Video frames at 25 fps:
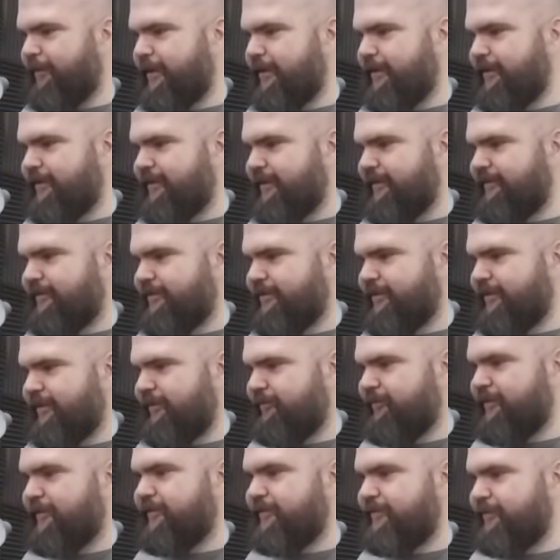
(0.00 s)
It
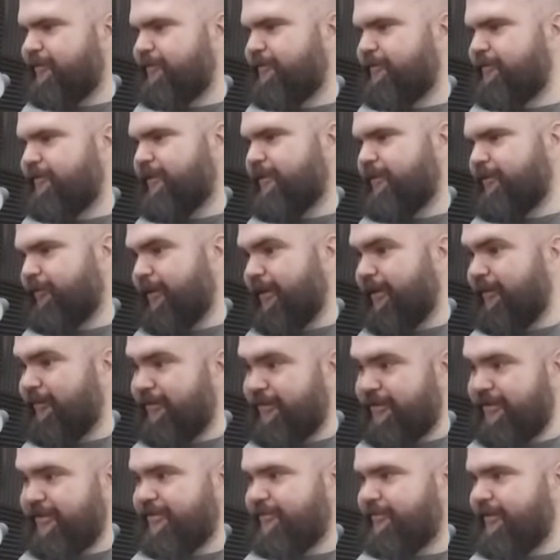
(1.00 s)
restores 51
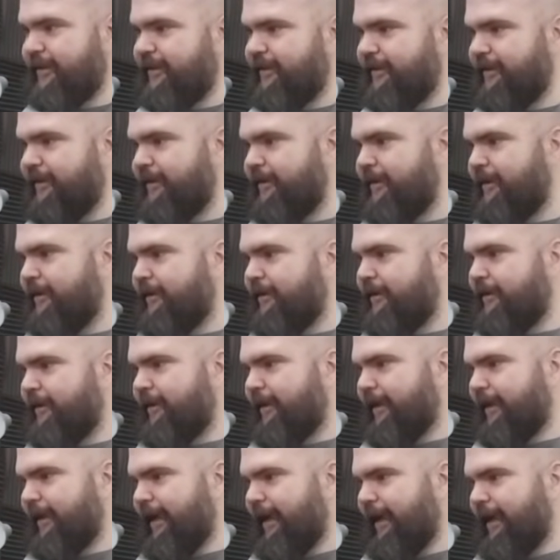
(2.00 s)
health just drinking it.
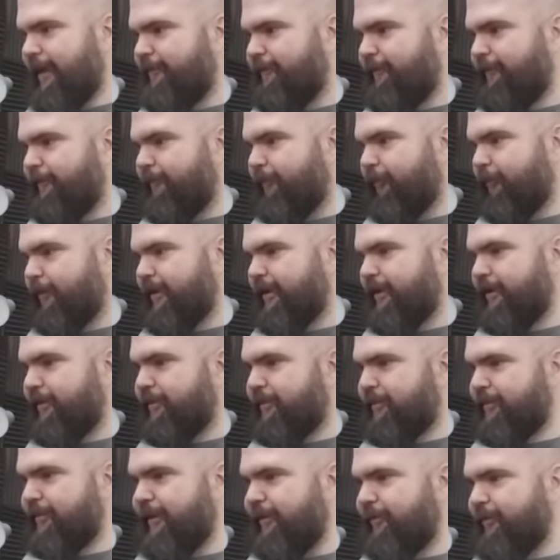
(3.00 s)
Like, I have 40
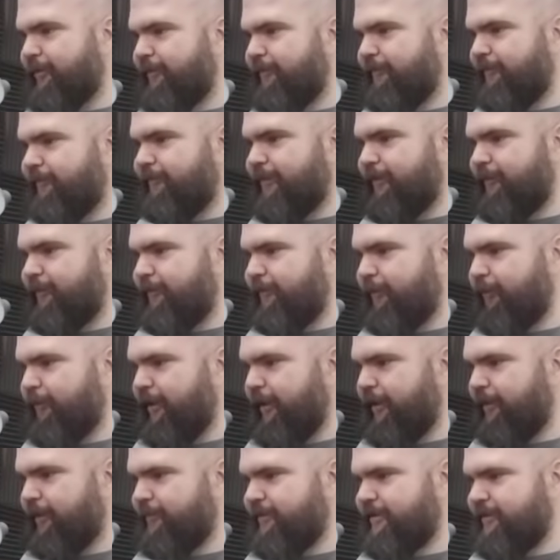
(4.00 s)
health, so that would do full
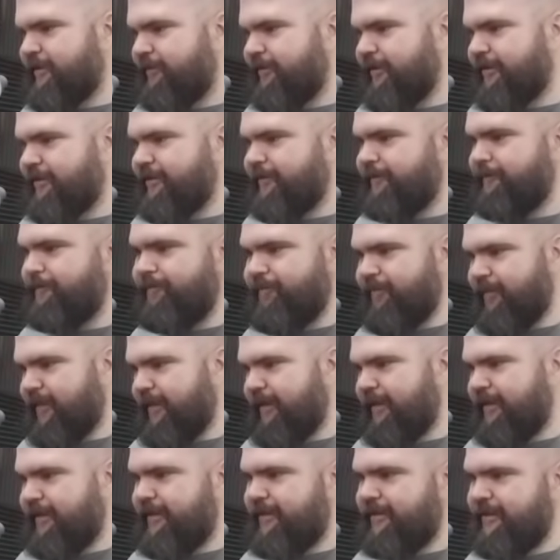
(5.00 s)
health regeneration,
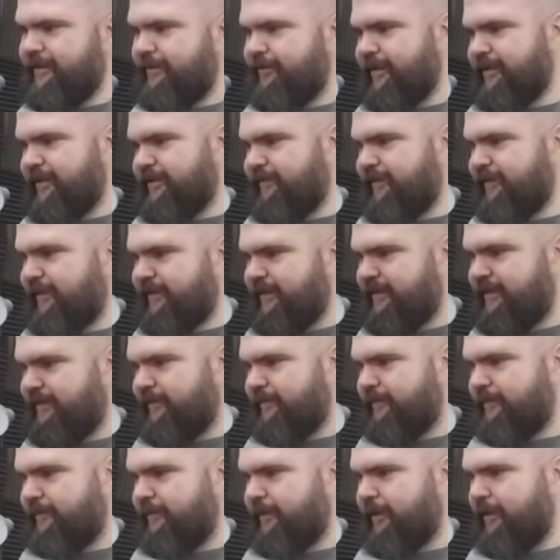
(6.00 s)
and then generates 50
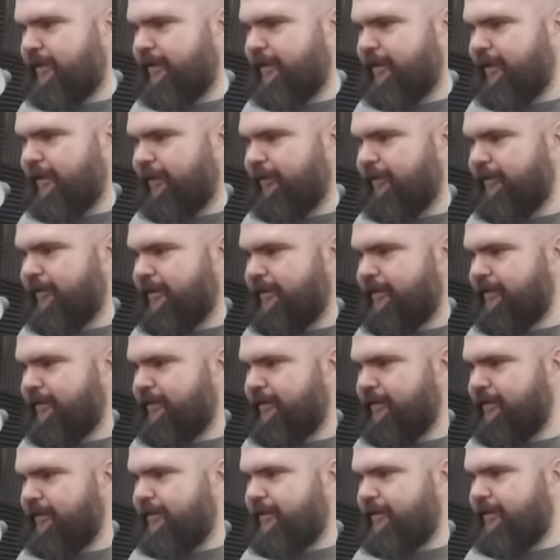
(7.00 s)
health in
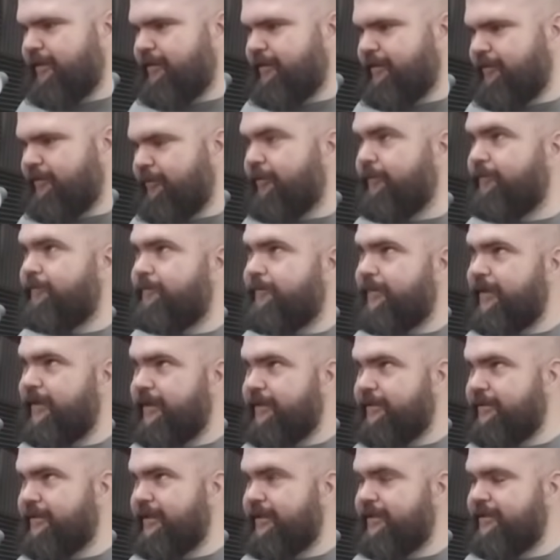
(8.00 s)

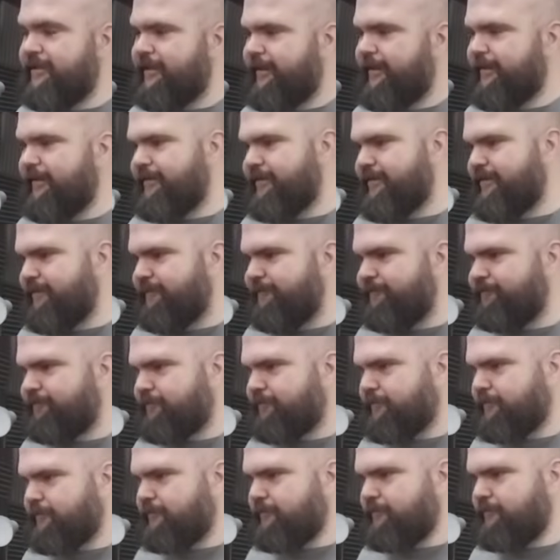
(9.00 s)
10 seconds.
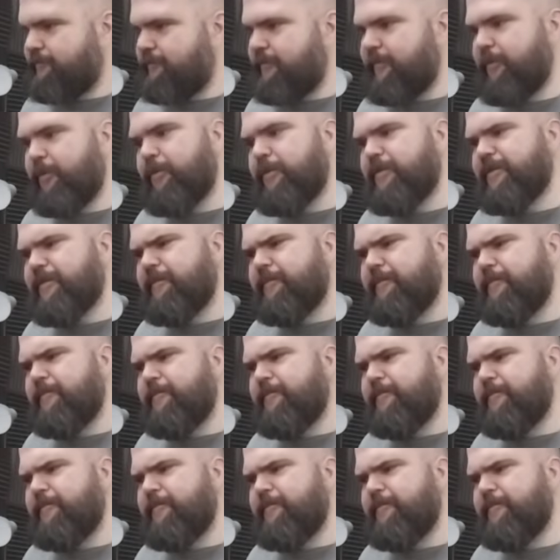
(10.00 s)
Or is it?